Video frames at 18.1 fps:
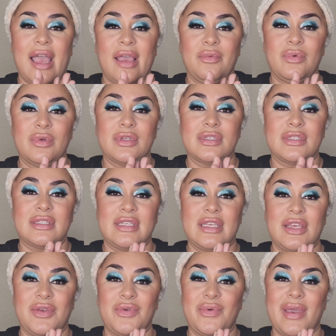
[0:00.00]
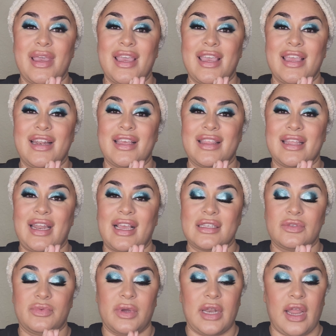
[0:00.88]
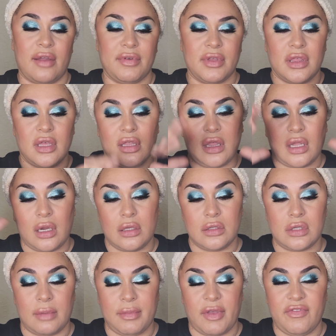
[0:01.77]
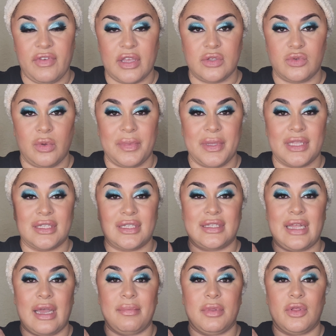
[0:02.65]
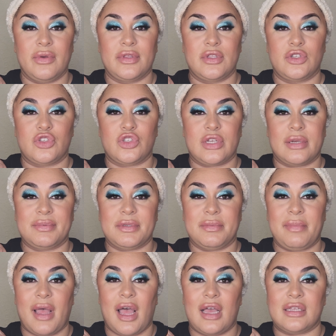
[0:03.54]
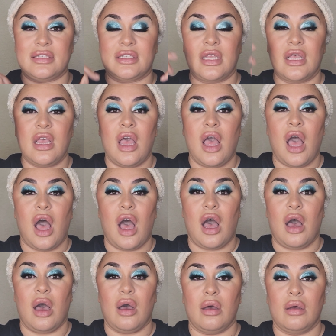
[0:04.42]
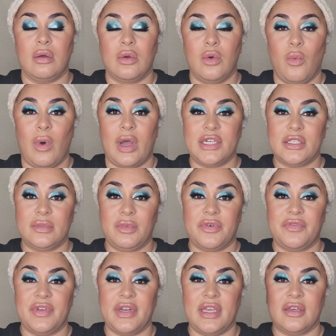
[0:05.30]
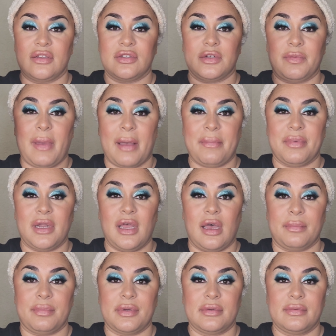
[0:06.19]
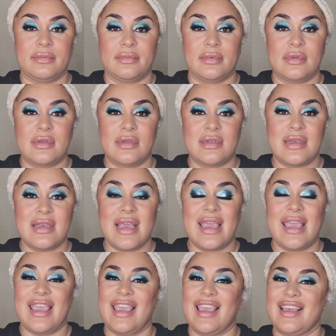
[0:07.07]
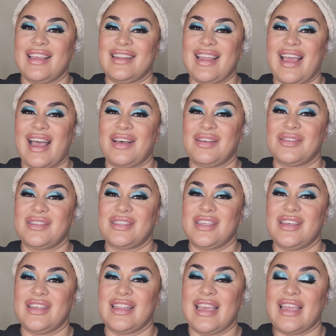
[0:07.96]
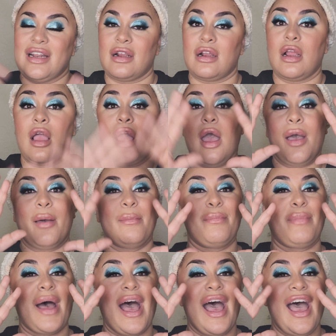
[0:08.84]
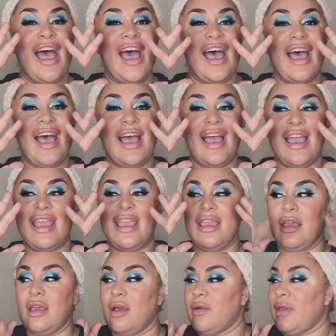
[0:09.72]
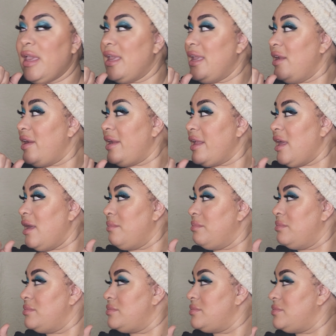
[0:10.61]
I will see you in the next one. Everything that I use on my face will be listed down below in the description box. Uh, watch some more videos. They're popping up. Oh. And I'll see you later. Bye. Okay, here I come.